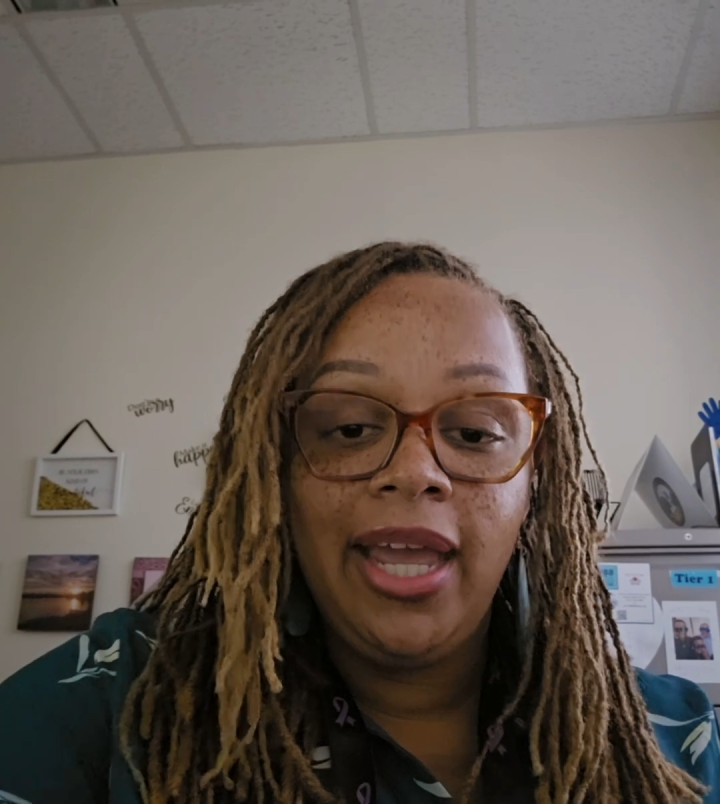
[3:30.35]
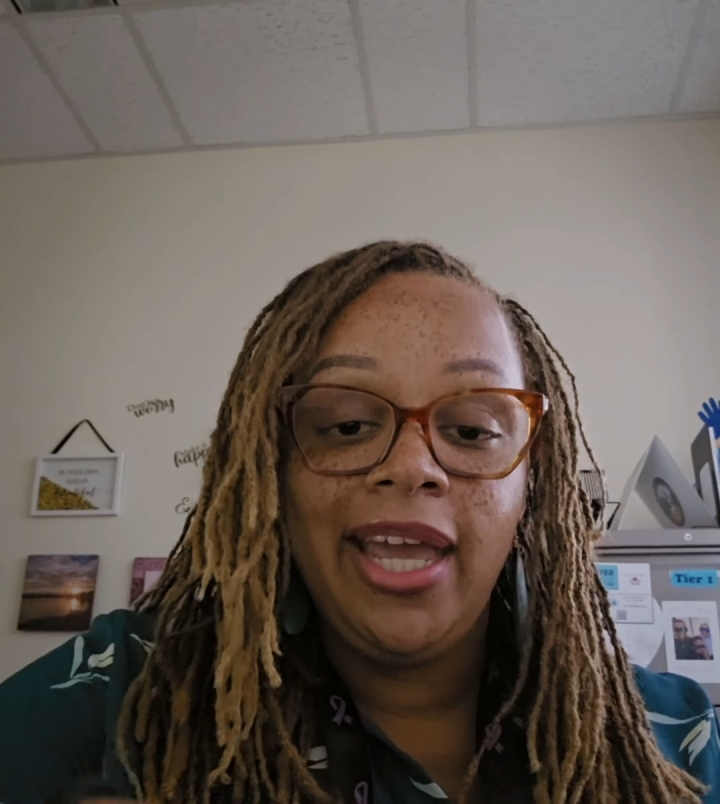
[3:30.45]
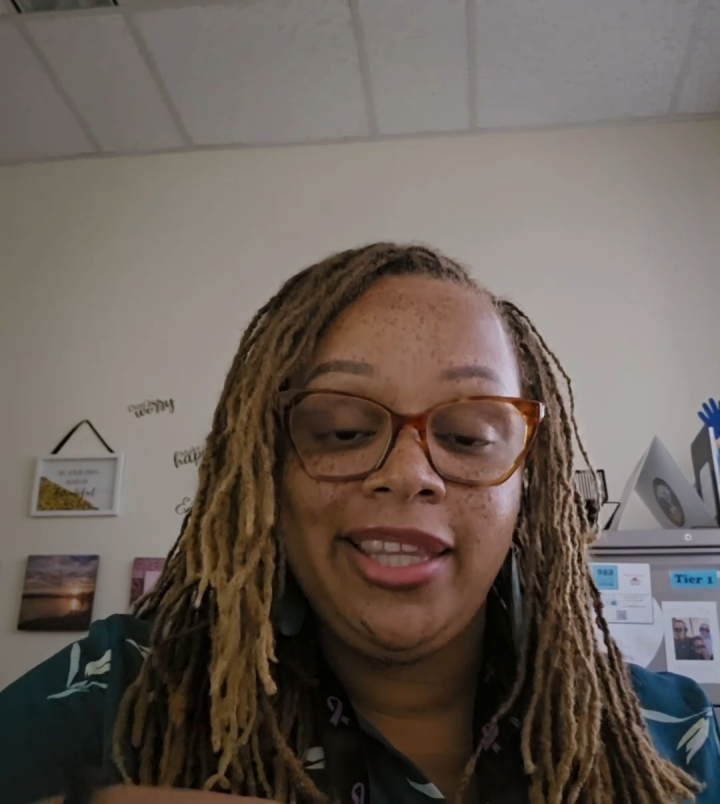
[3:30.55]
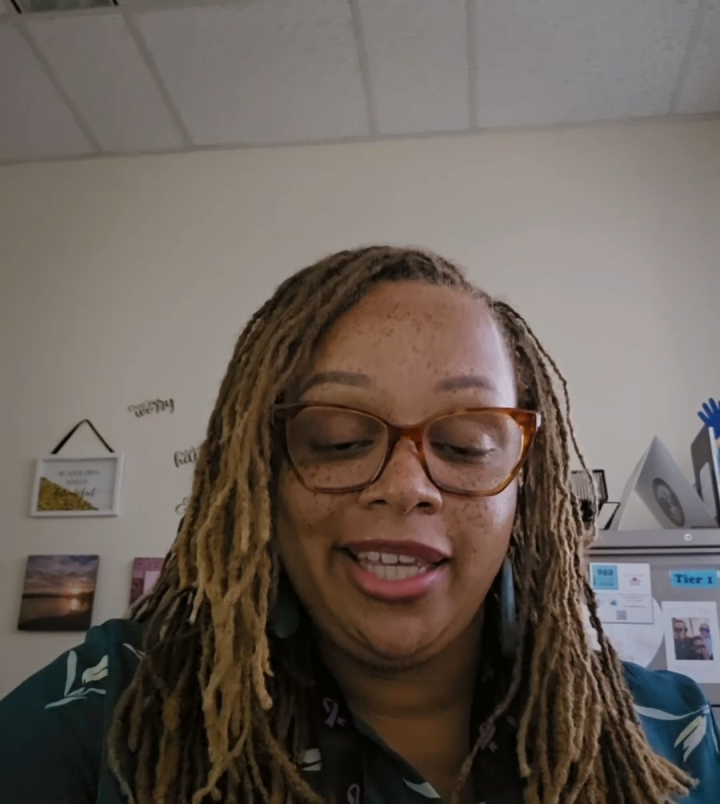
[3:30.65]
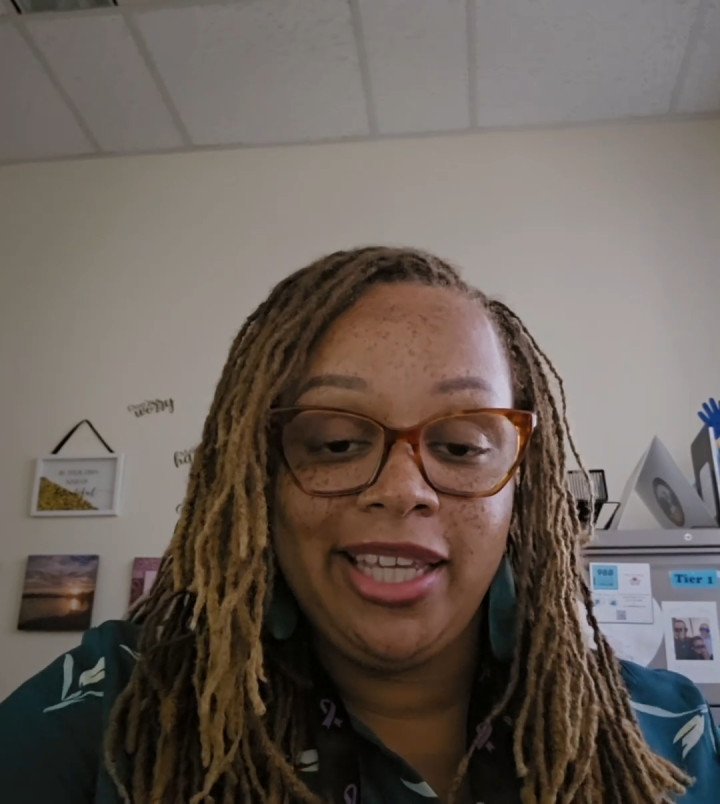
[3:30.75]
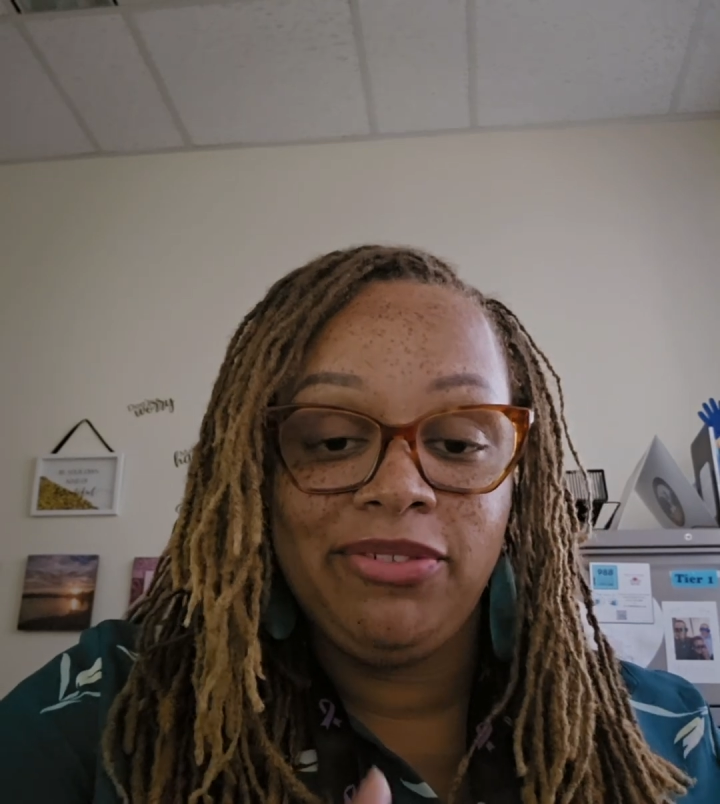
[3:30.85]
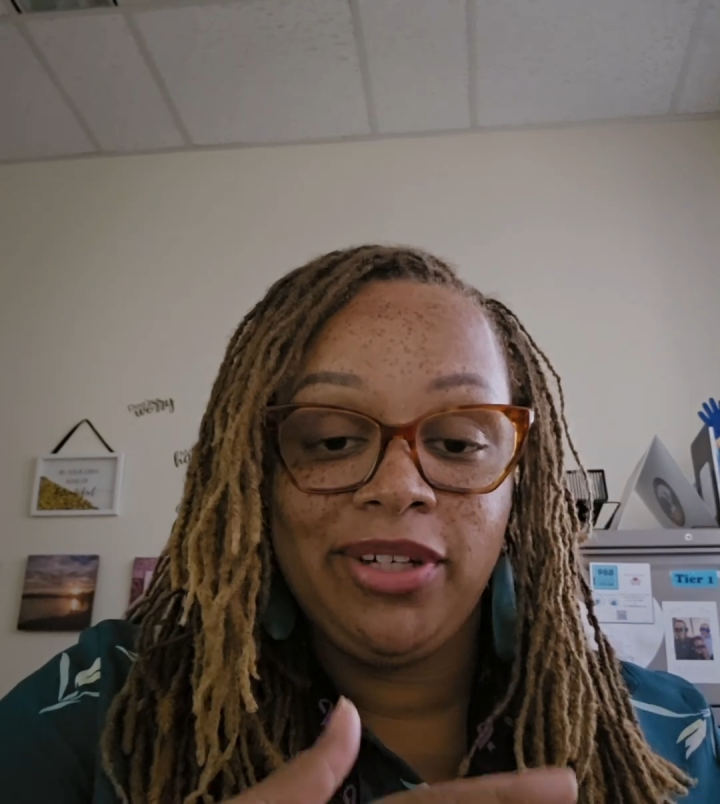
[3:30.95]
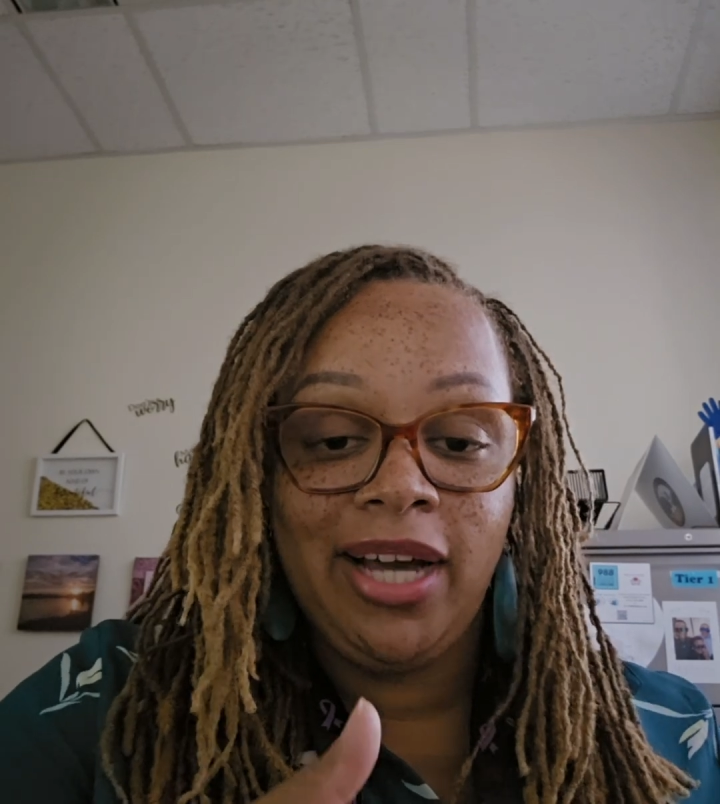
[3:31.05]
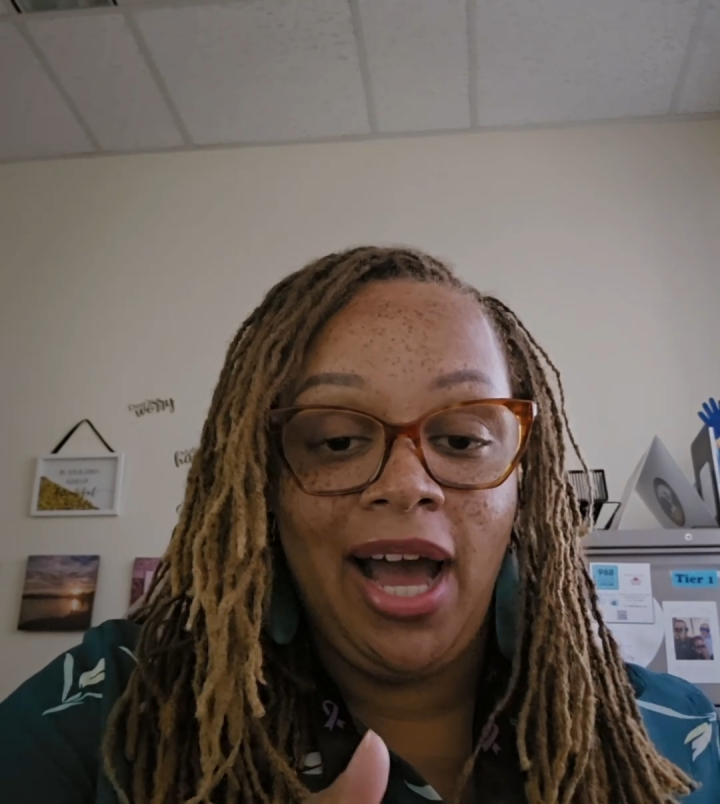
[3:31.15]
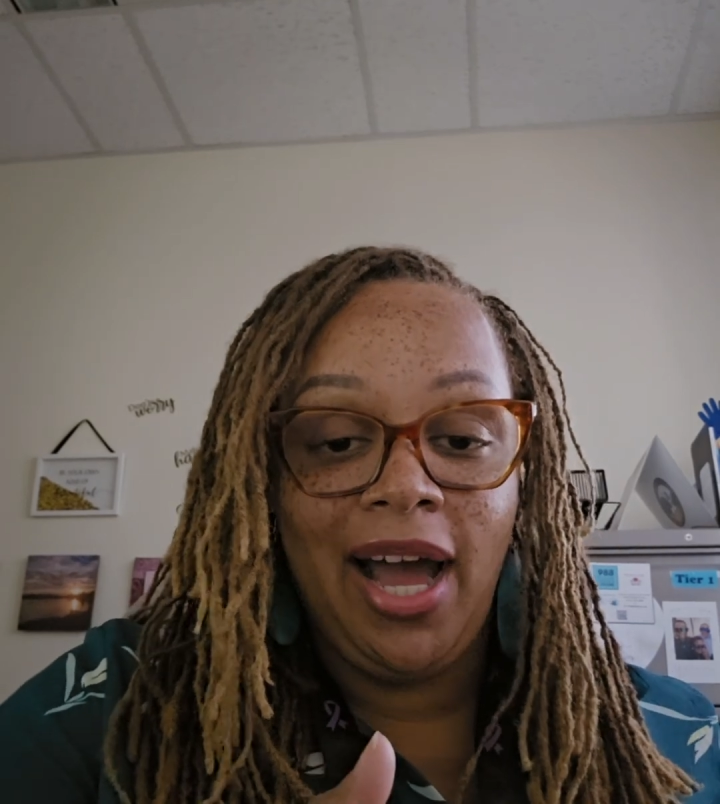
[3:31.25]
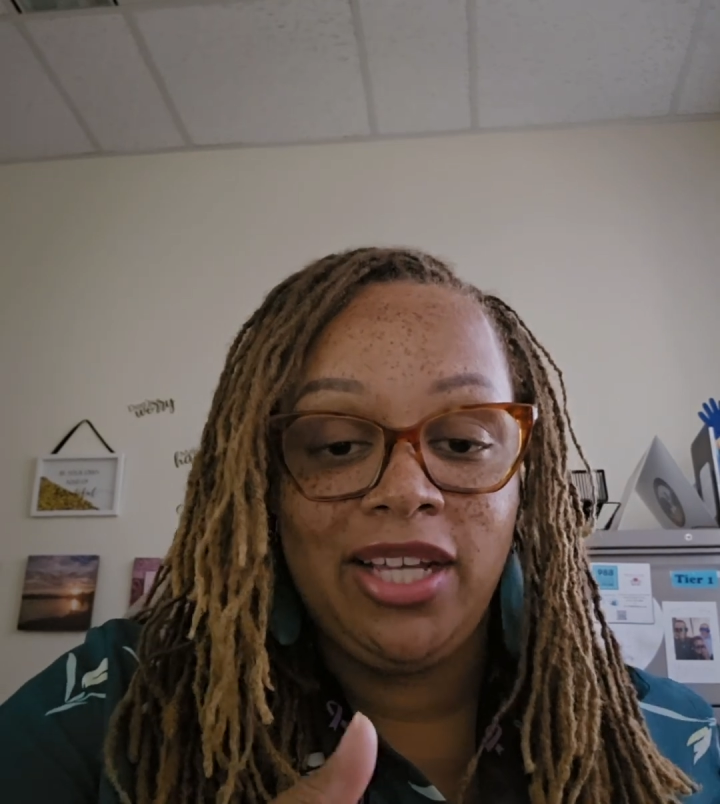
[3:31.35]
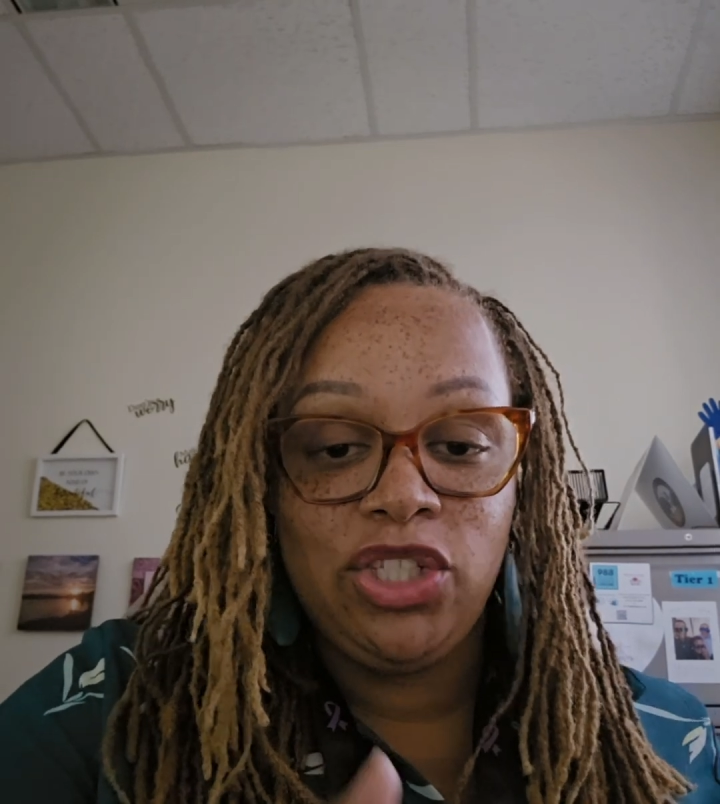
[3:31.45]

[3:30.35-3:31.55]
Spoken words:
and they give a guide